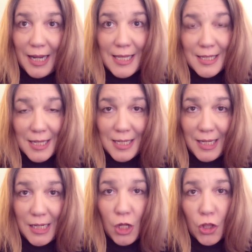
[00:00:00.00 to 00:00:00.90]

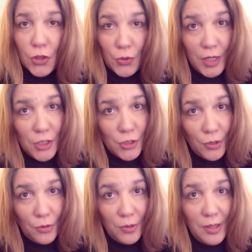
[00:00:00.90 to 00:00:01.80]

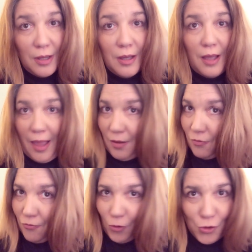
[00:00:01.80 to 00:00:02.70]
16:32 and
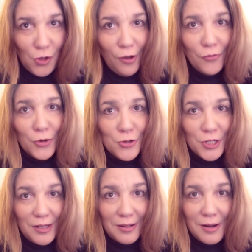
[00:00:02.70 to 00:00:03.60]
full song
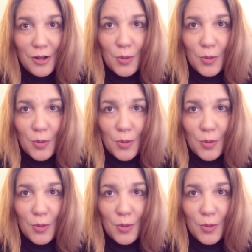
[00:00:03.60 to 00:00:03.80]
version,